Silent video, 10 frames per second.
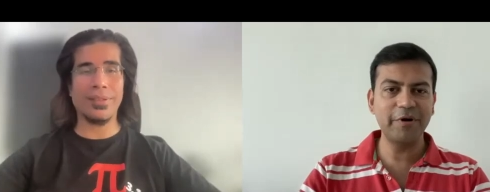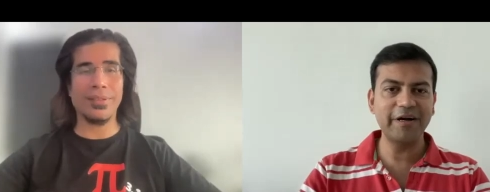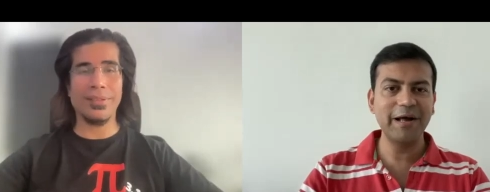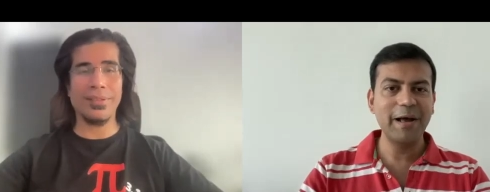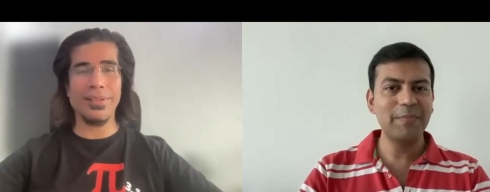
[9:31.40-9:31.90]

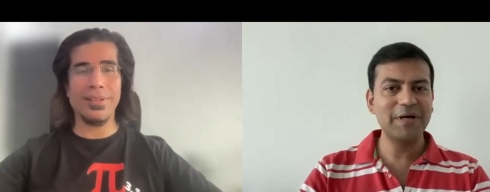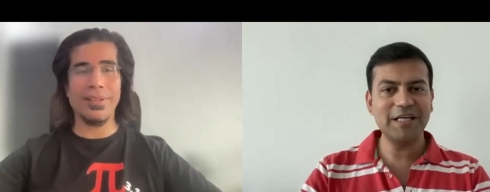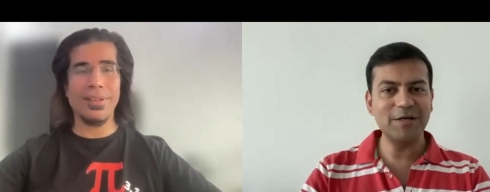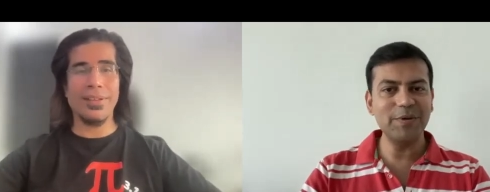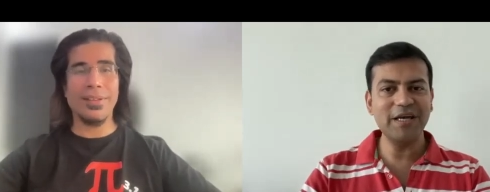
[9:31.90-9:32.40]
Speaker 1: right but
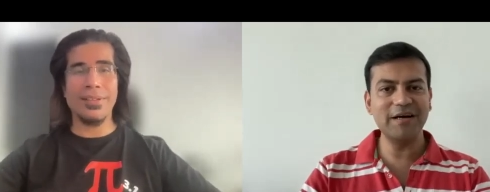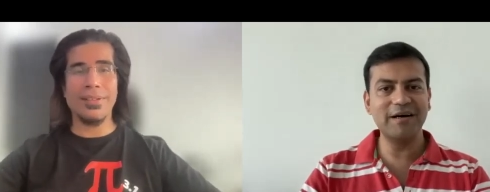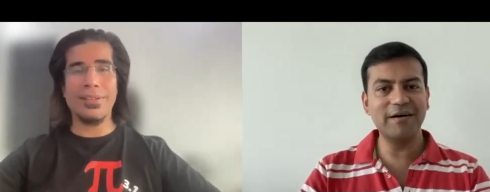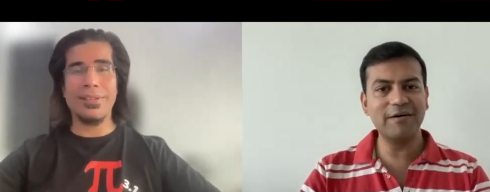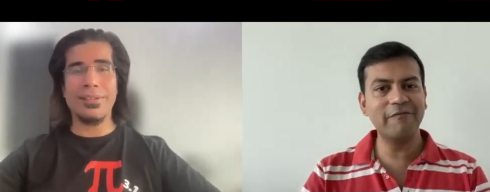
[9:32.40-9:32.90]
tell me
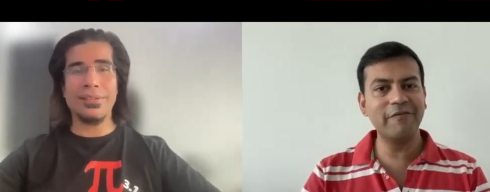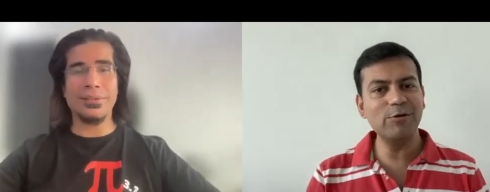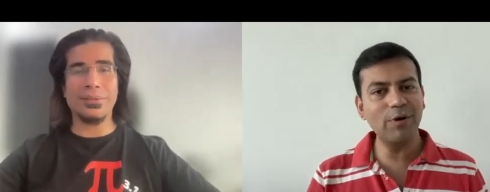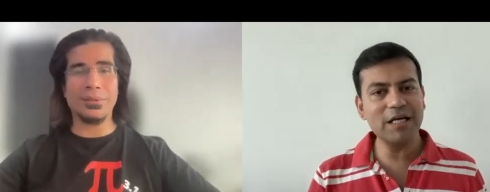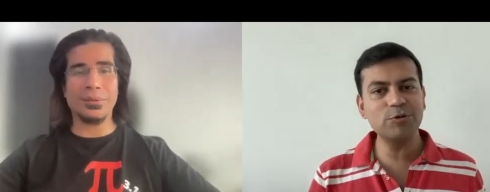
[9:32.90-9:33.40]
uh, when
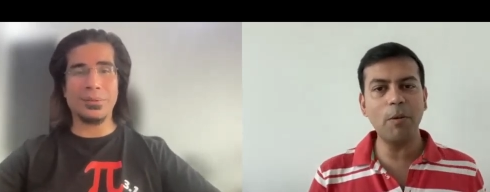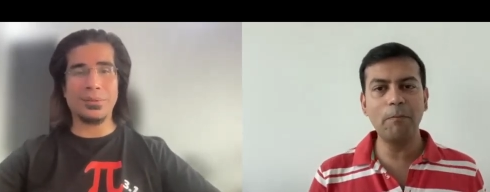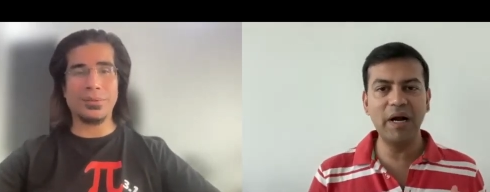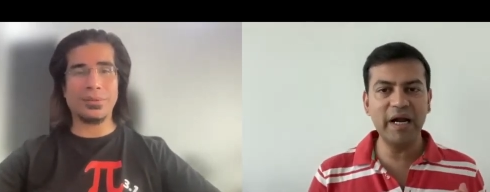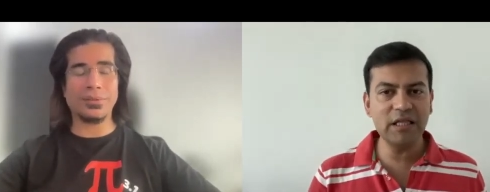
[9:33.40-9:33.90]
you guys were
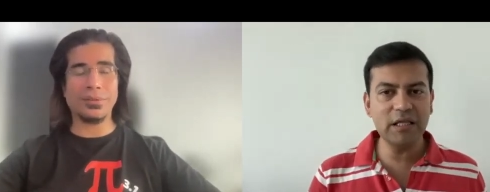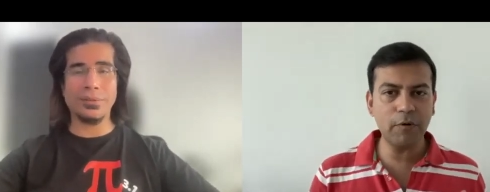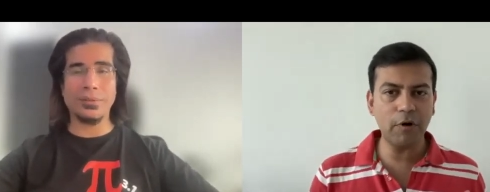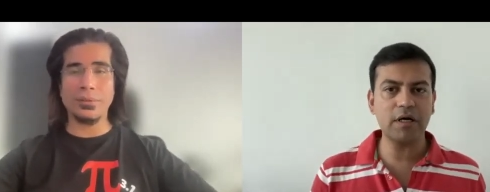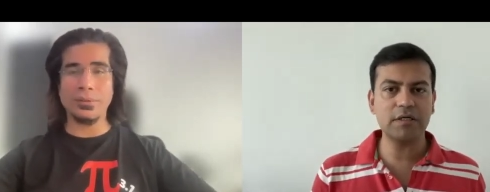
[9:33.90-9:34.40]
building the
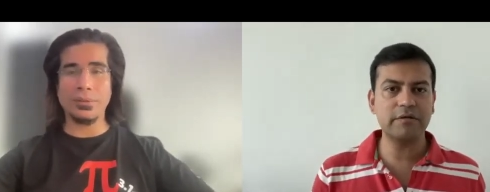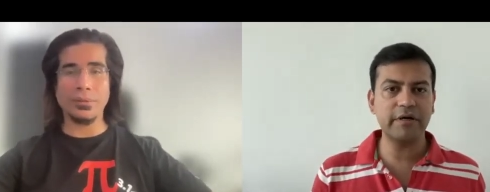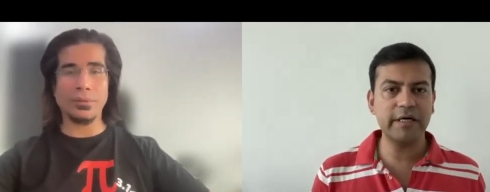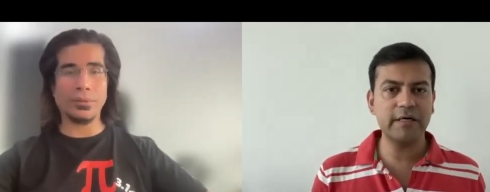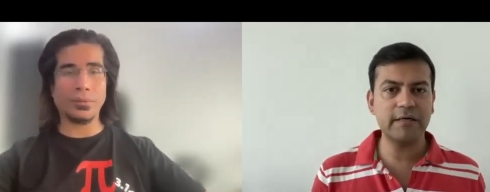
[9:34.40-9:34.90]
product
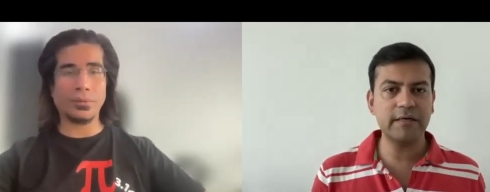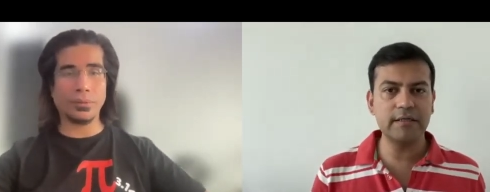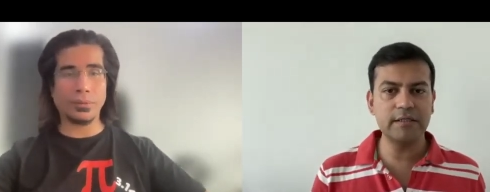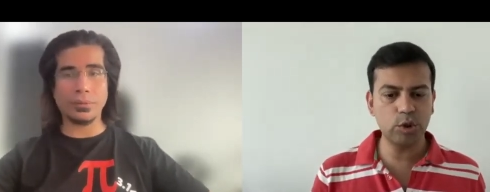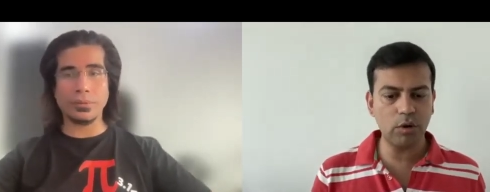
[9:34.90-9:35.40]
right
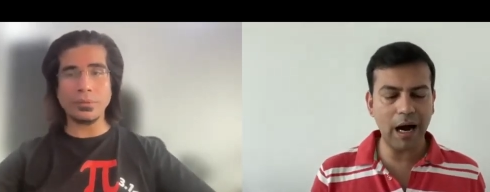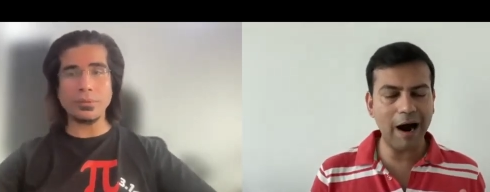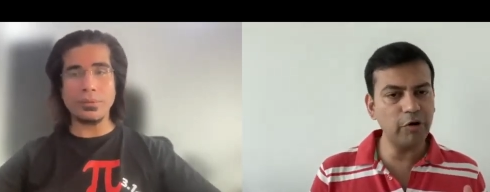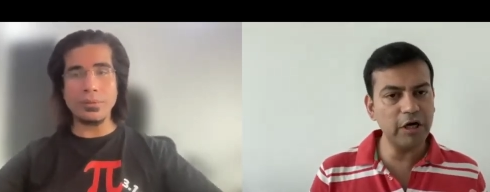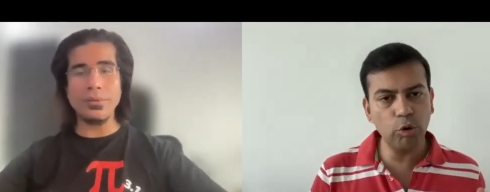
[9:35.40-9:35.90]
so
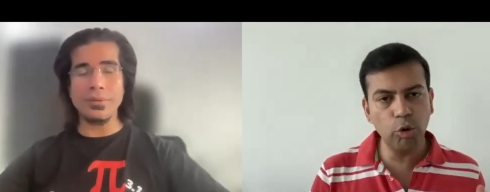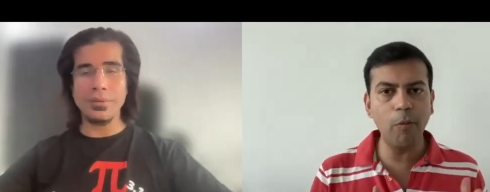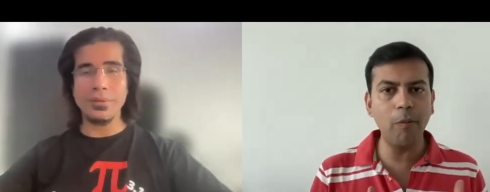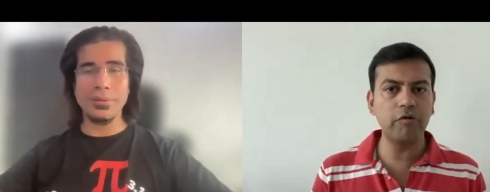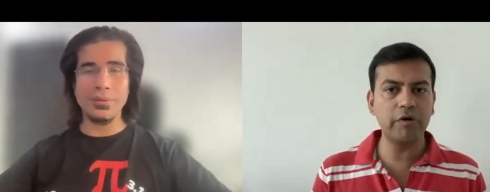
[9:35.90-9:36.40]
how did you go
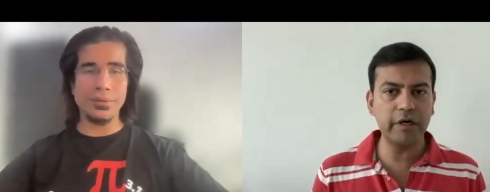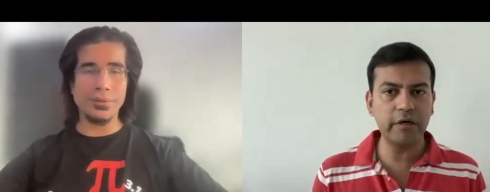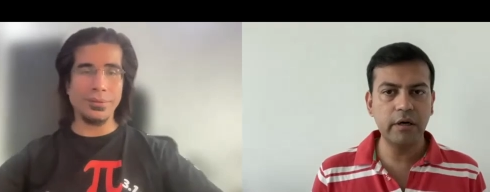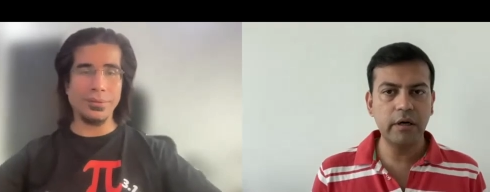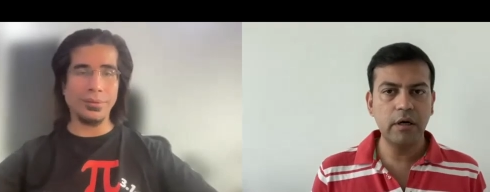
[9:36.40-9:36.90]
about it
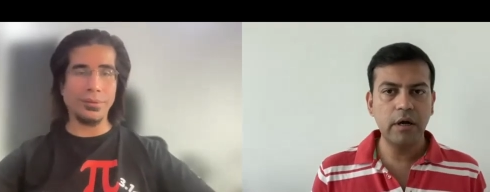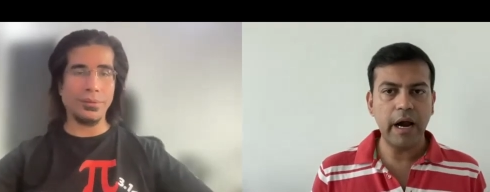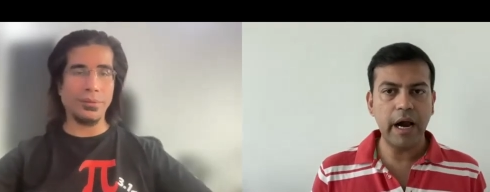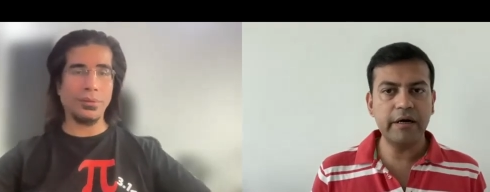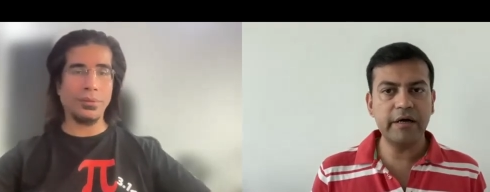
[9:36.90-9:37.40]

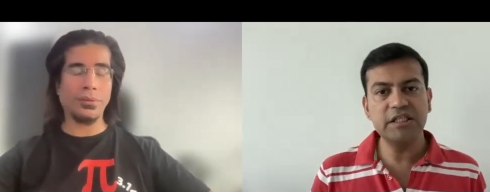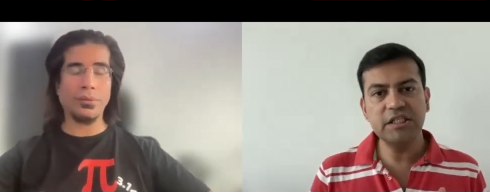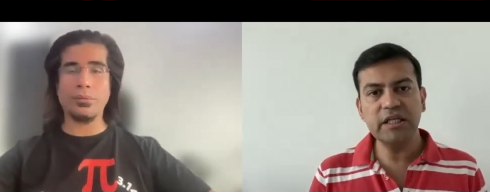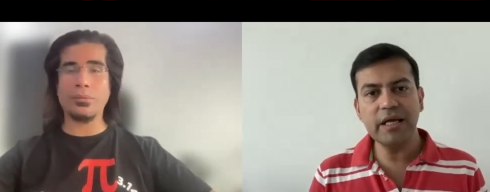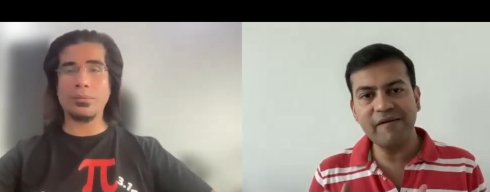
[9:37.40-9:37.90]
and
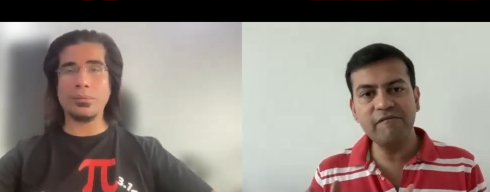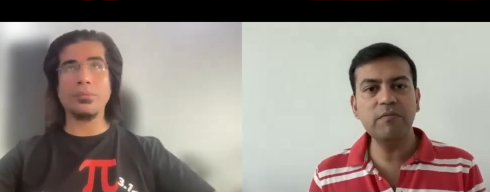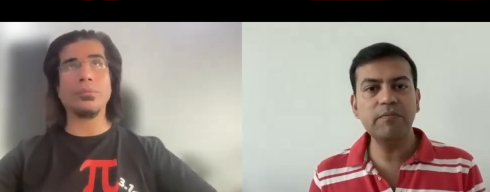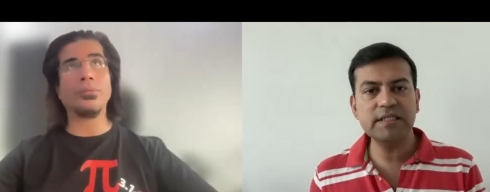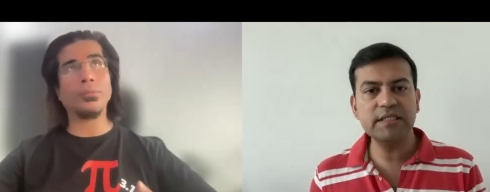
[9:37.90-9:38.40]
reaching the
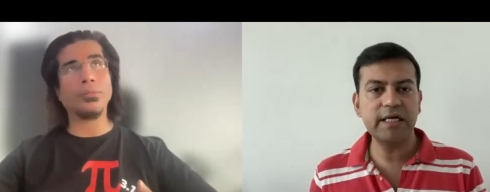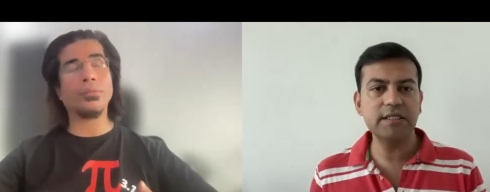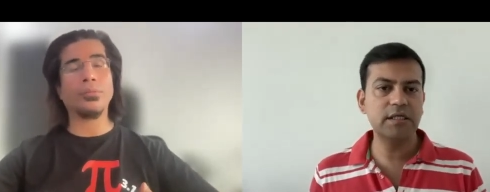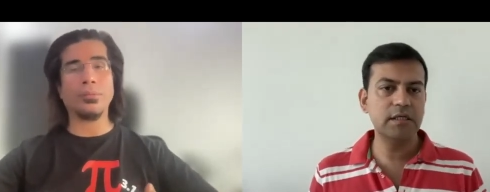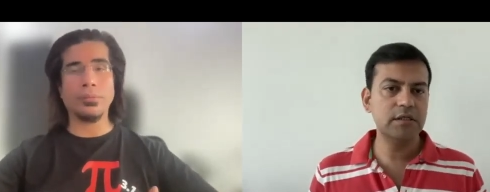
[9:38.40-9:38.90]
mvp
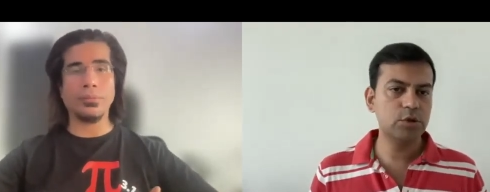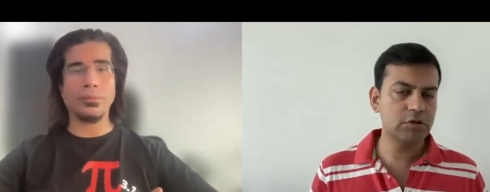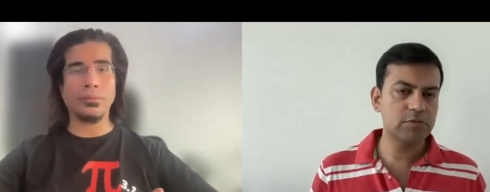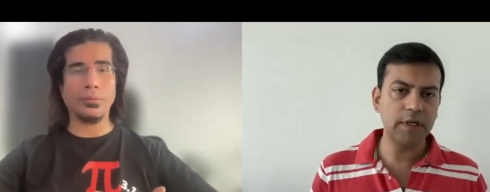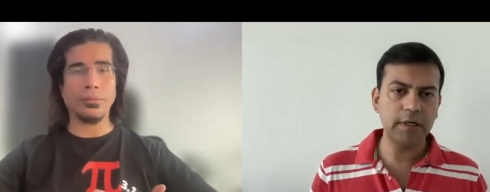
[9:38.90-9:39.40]
stage so to
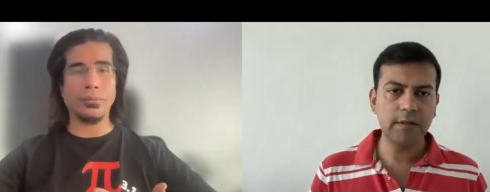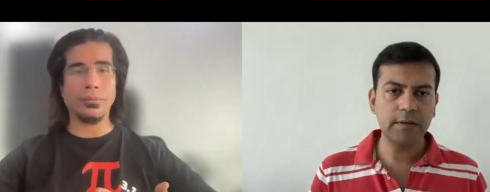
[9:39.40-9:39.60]
speak